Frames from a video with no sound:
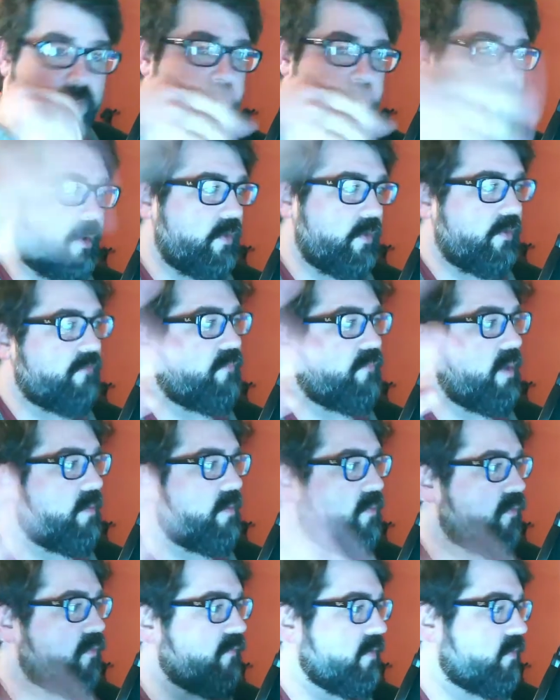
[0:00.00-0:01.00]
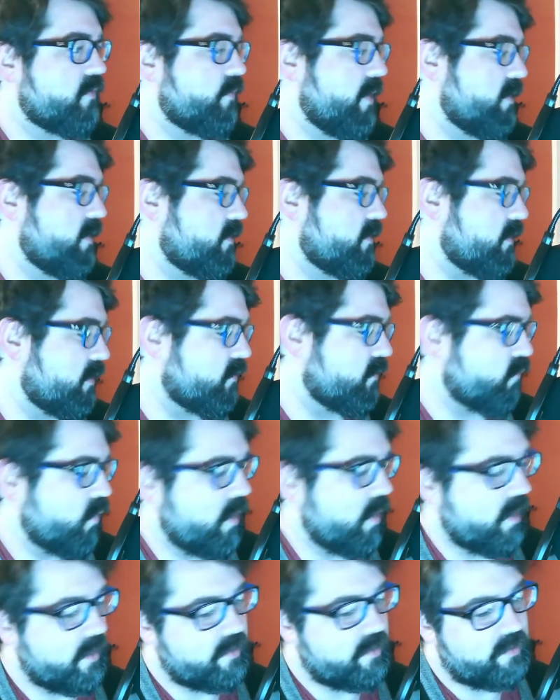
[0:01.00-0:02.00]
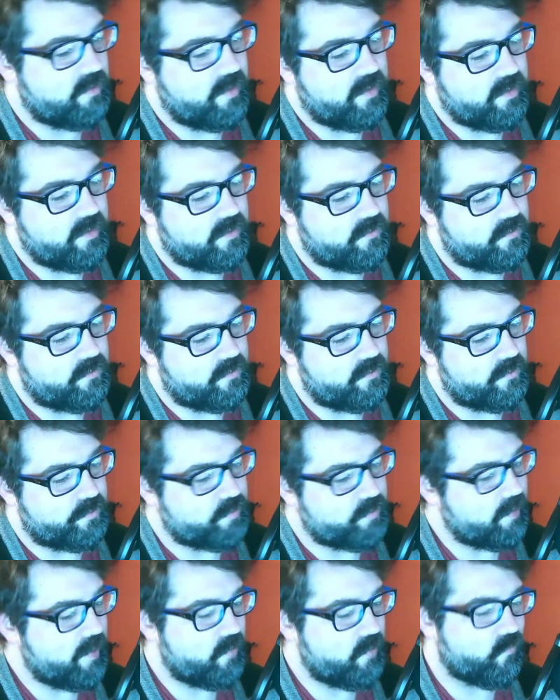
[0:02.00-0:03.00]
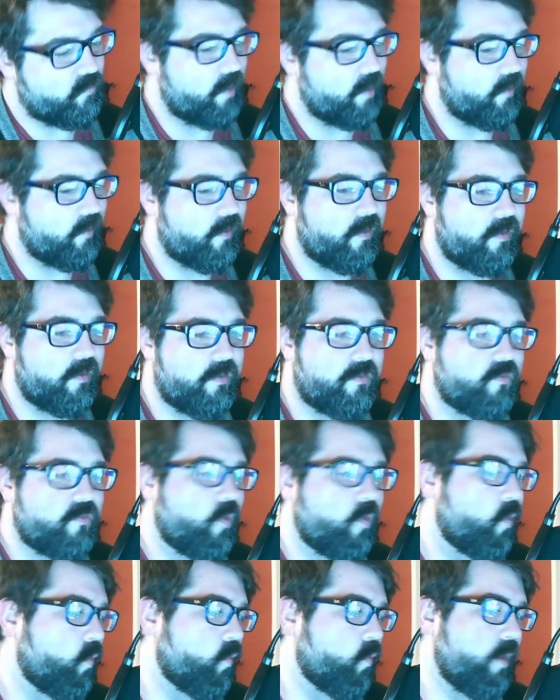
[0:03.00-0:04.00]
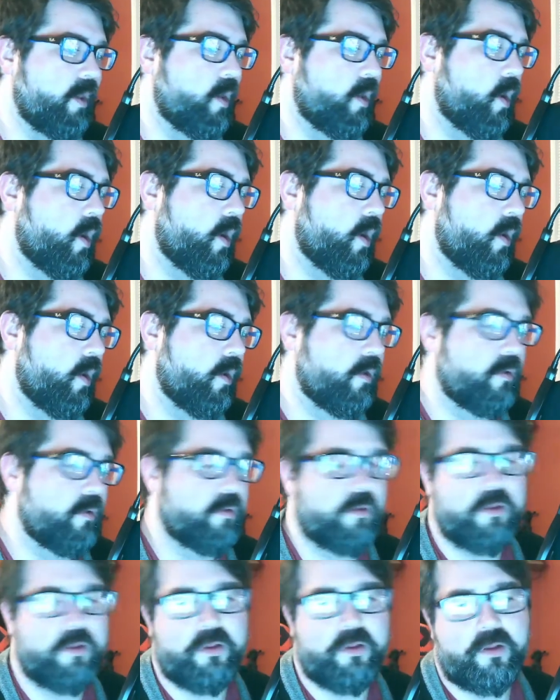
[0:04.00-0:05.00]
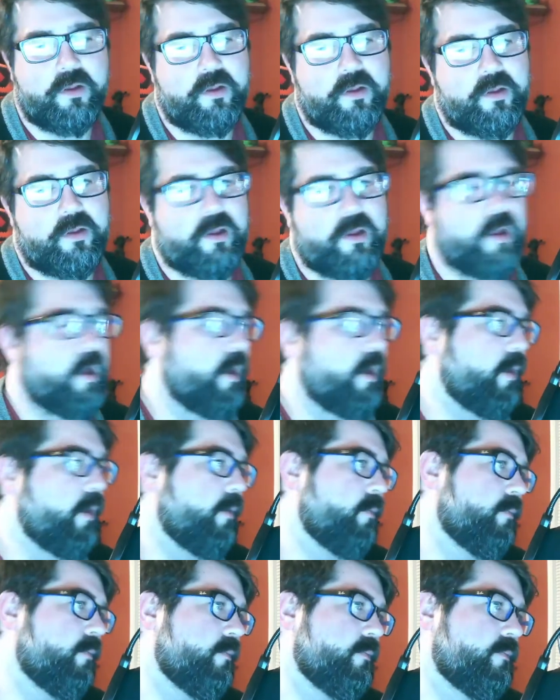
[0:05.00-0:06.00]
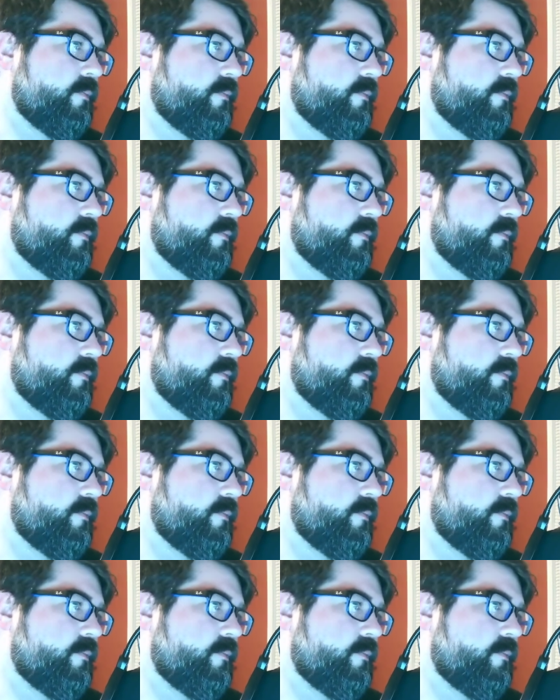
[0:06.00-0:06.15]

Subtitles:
know, they've made movies based on his work, like Blade Runner, Total Recall, among